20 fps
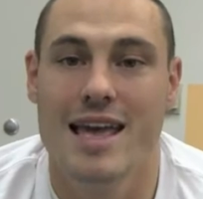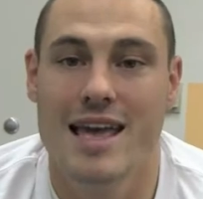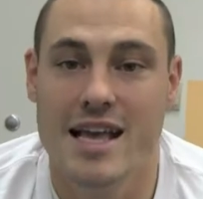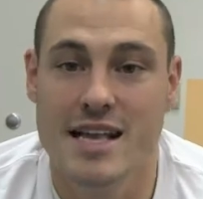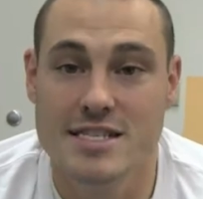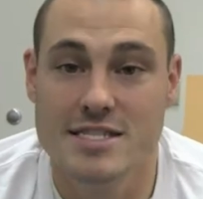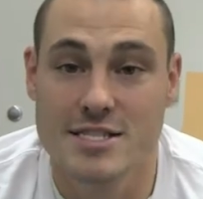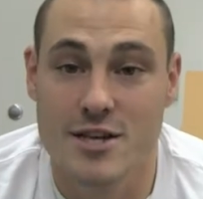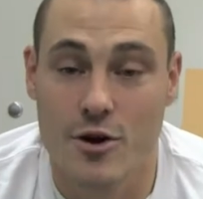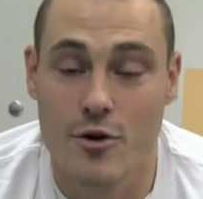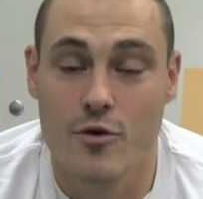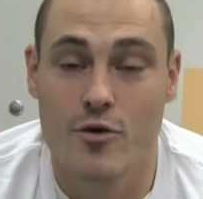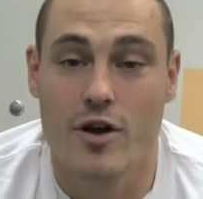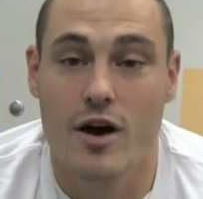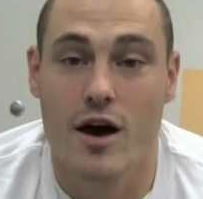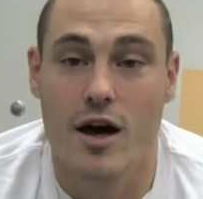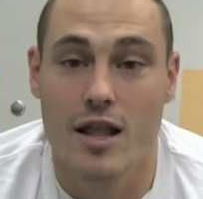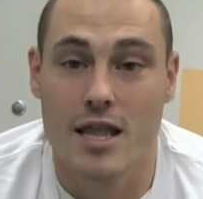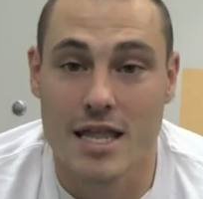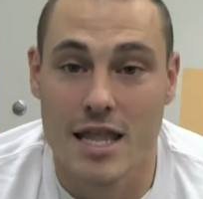Izzone
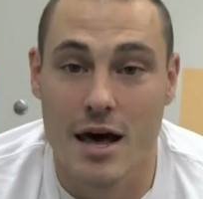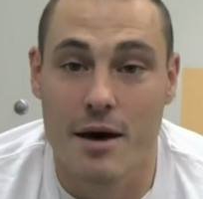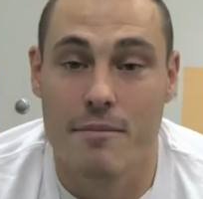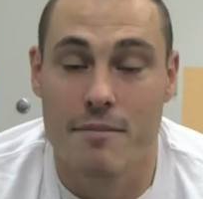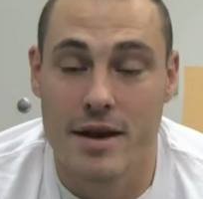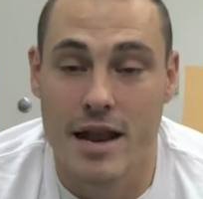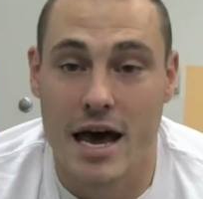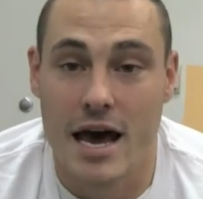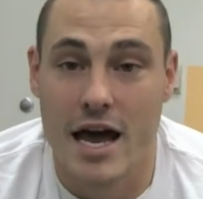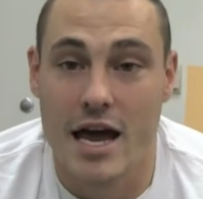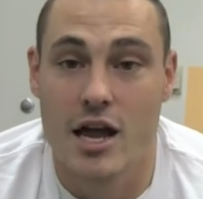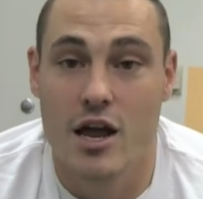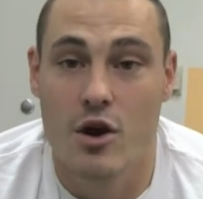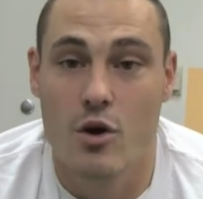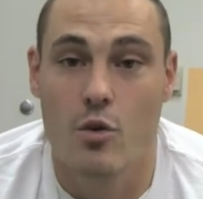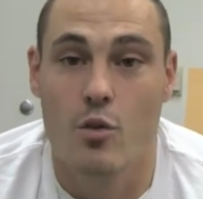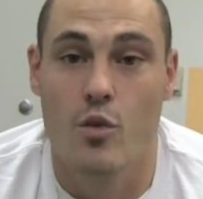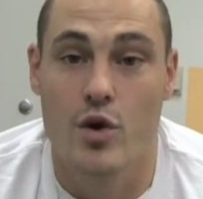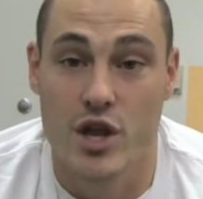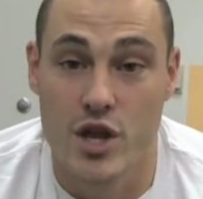alumni
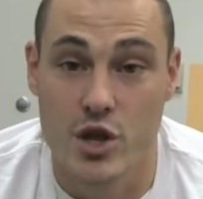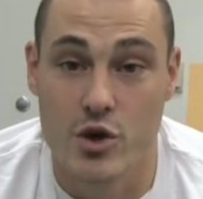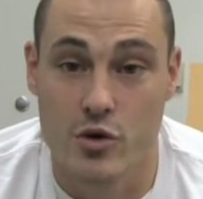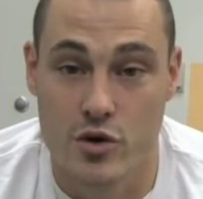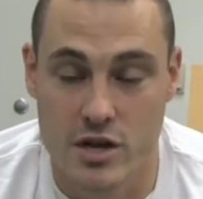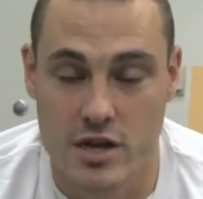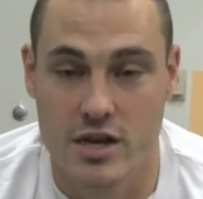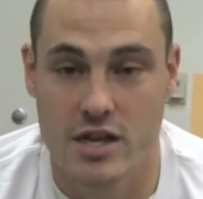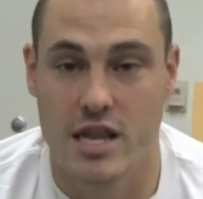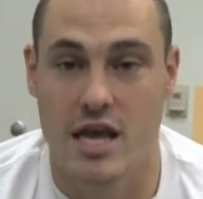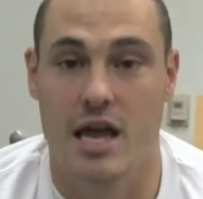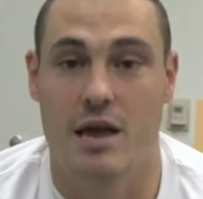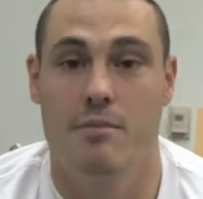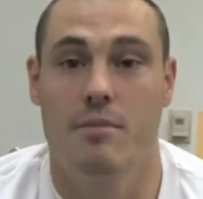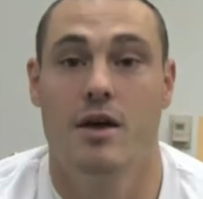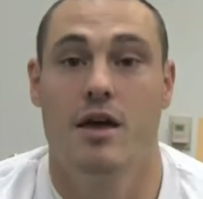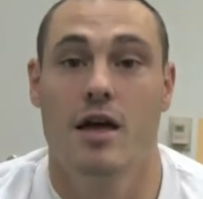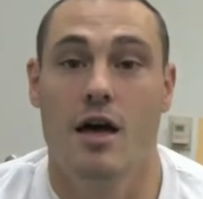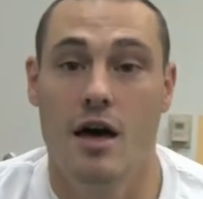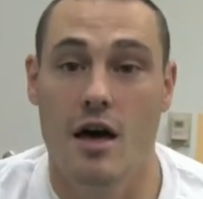reunion game.
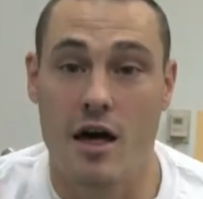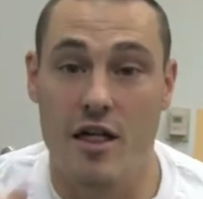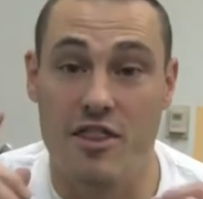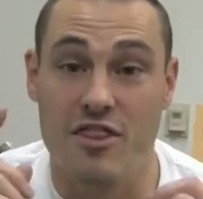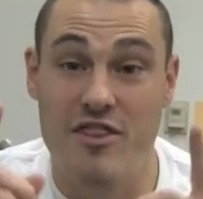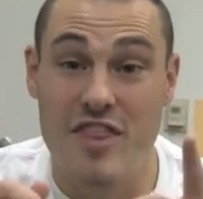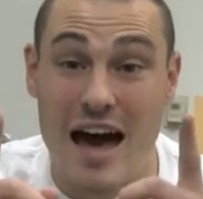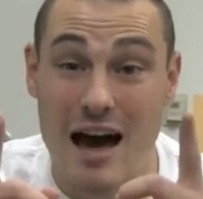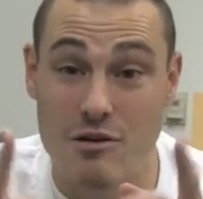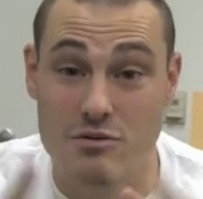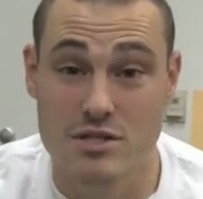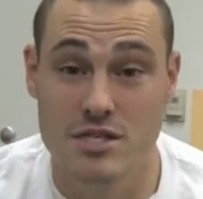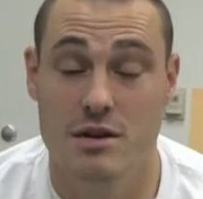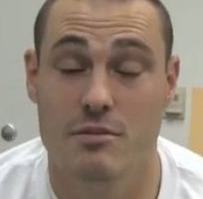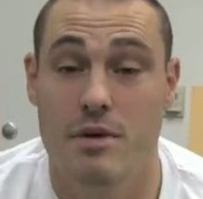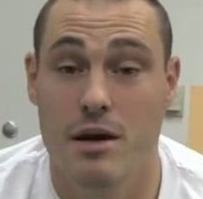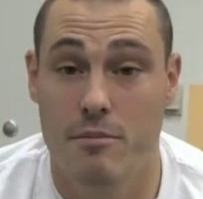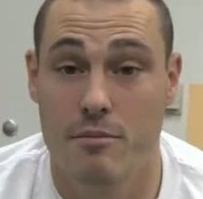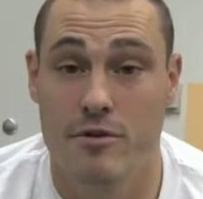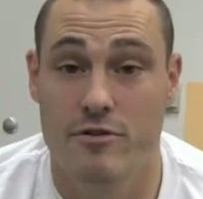A thousand
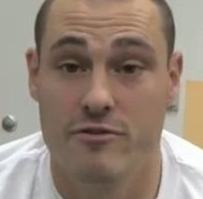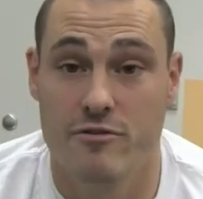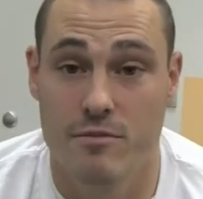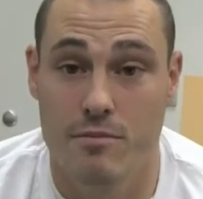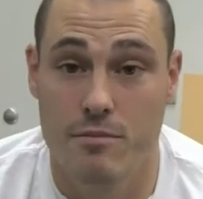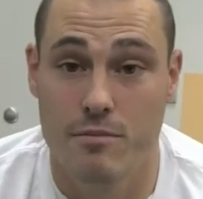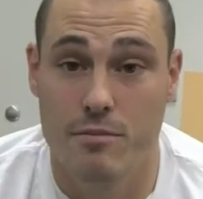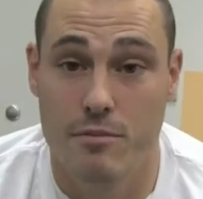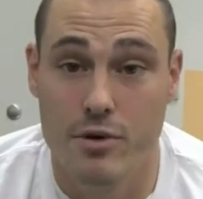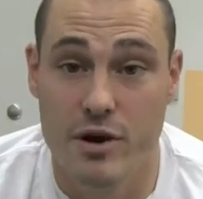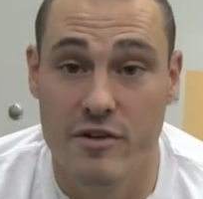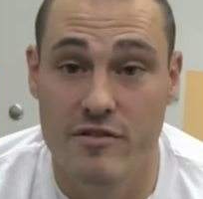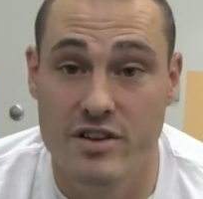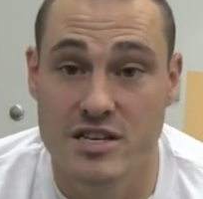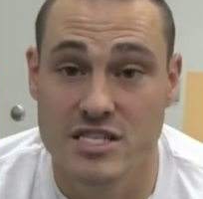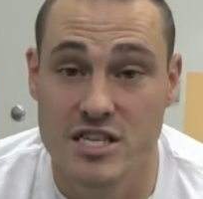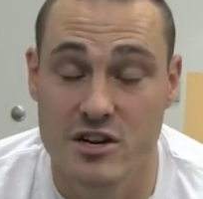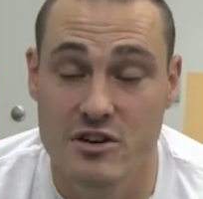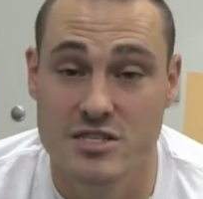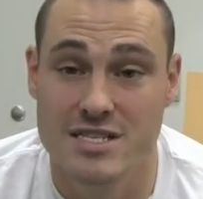members from
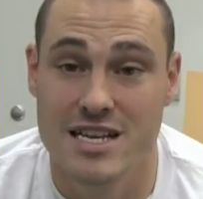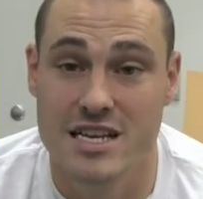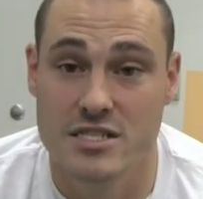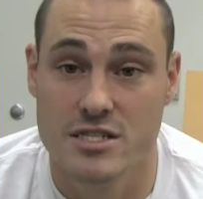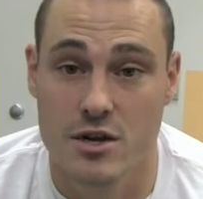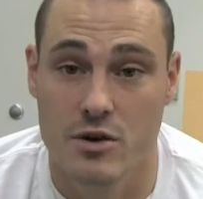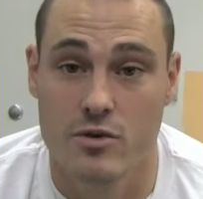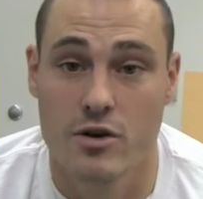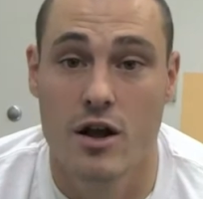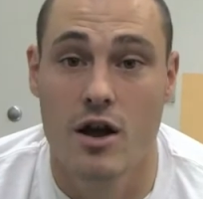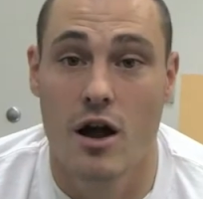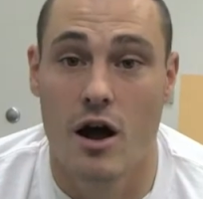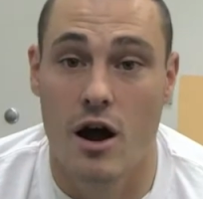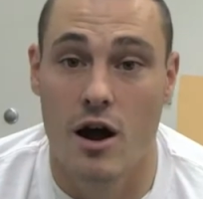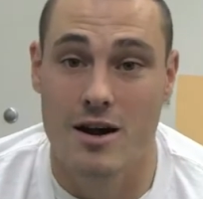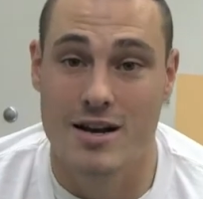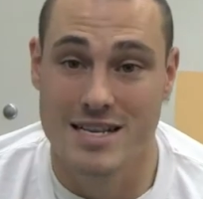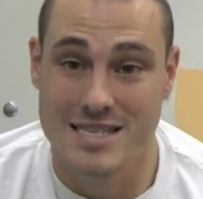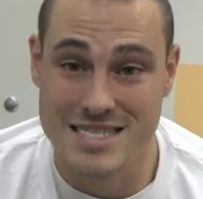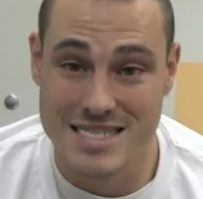previous year's Izzone
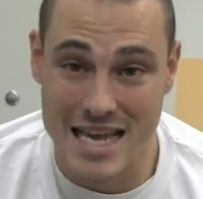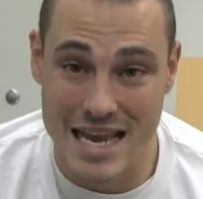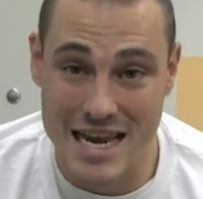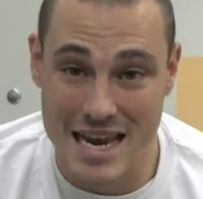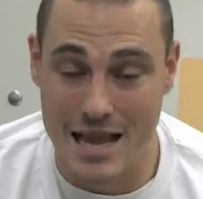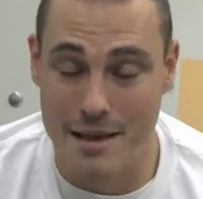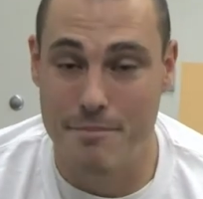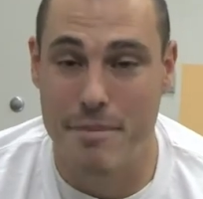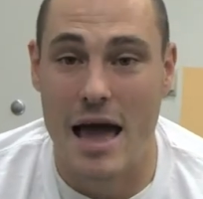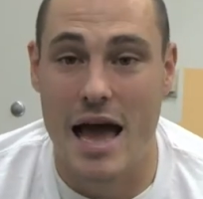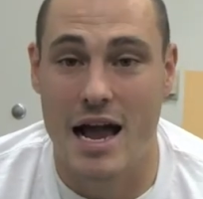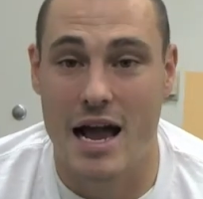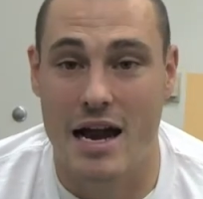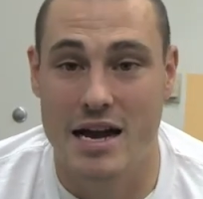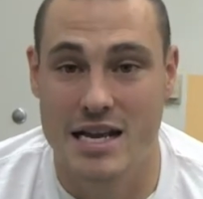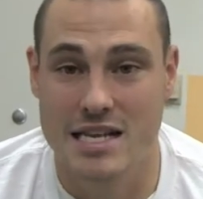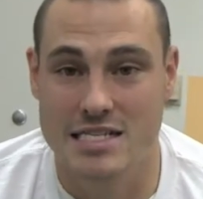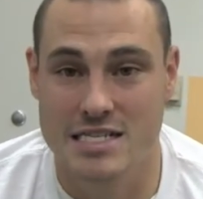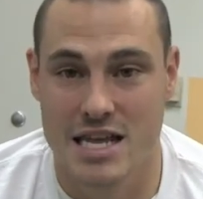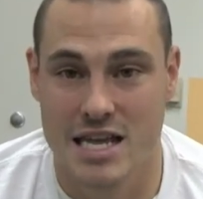are descending back
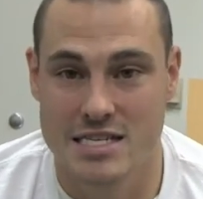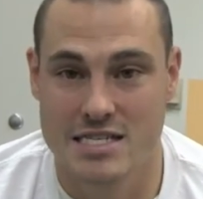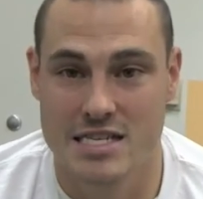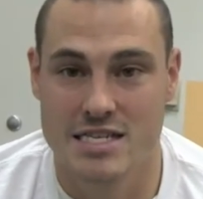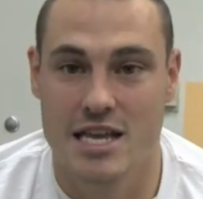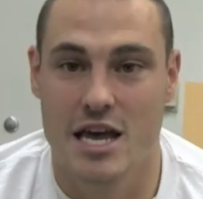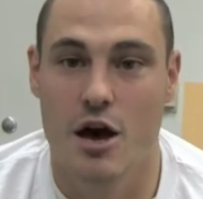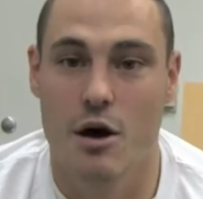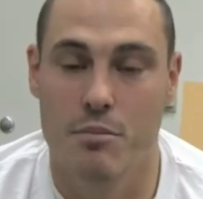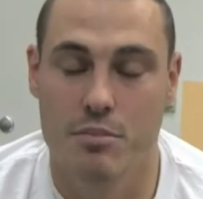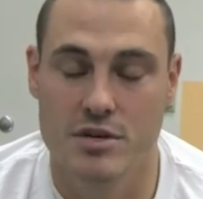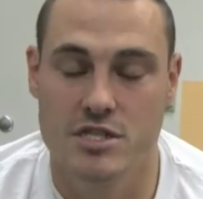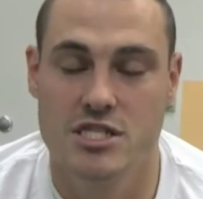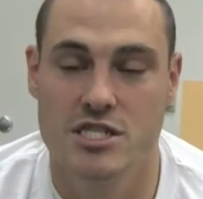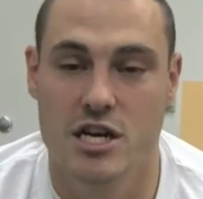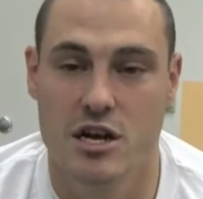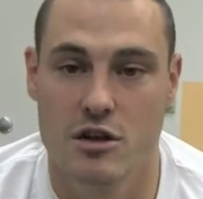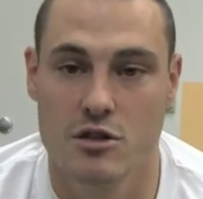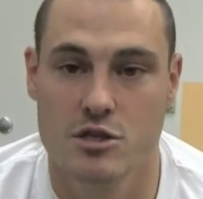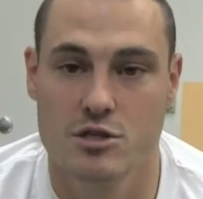on East Lansing to help us
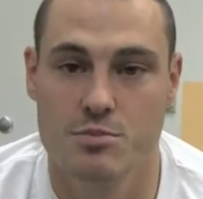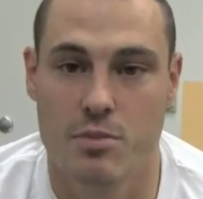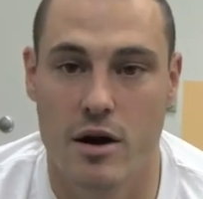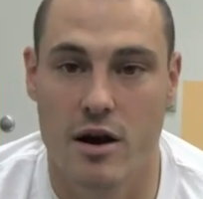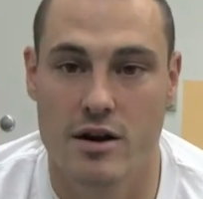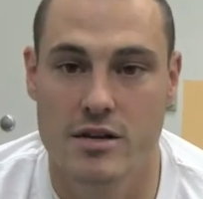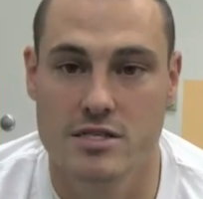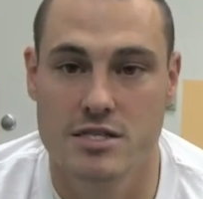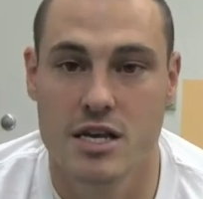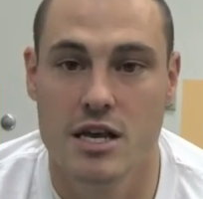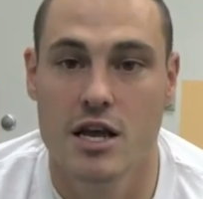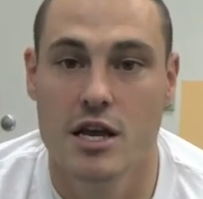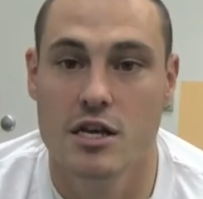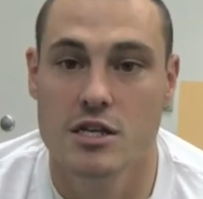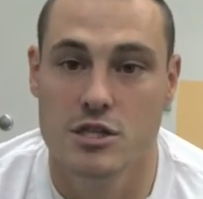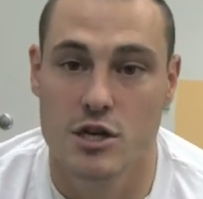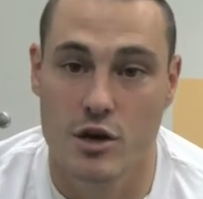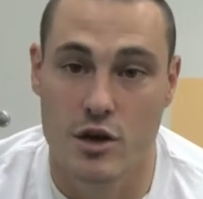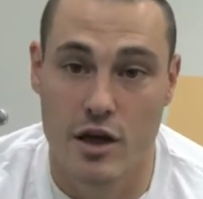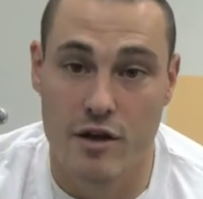cheer on the Spartans.
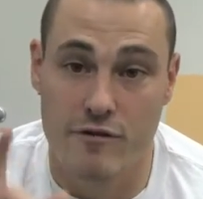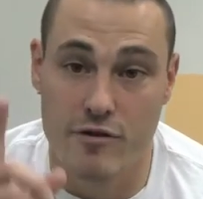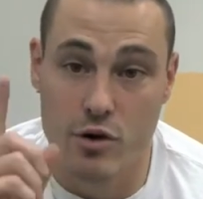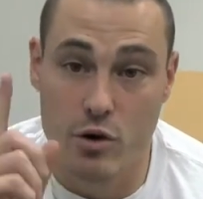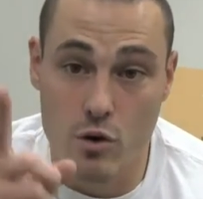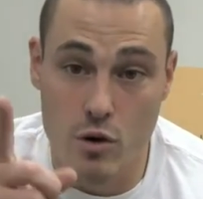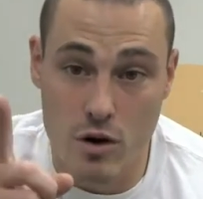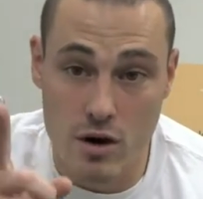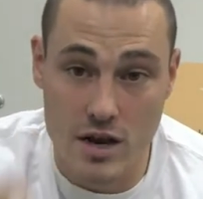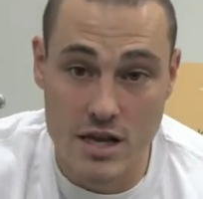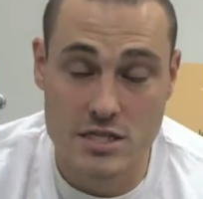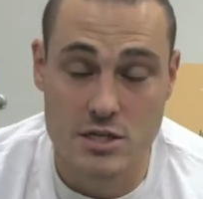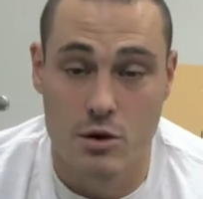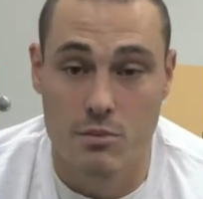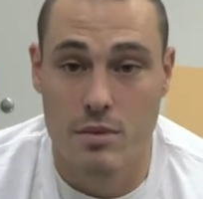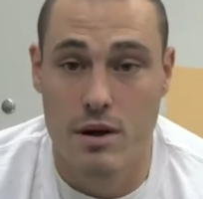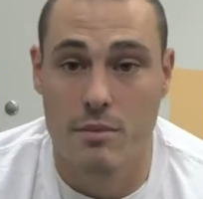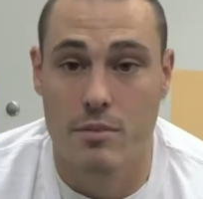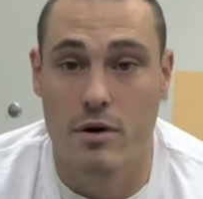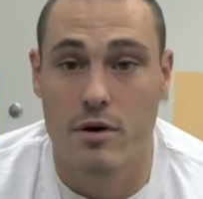So if you are an
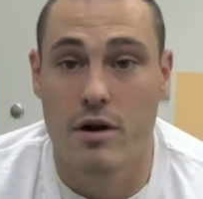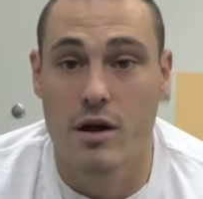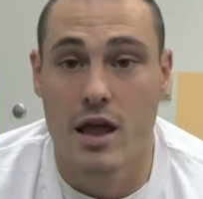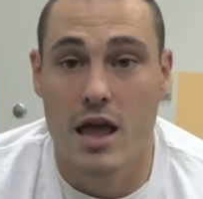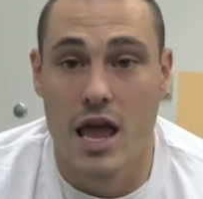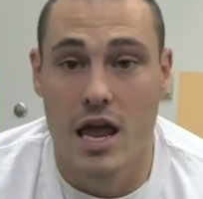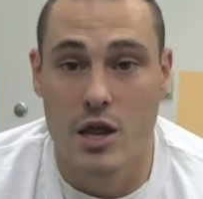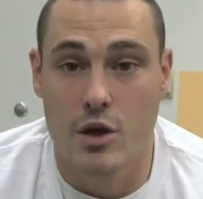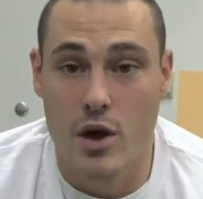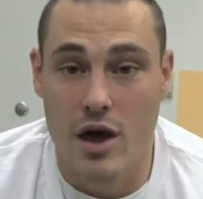Izzone member and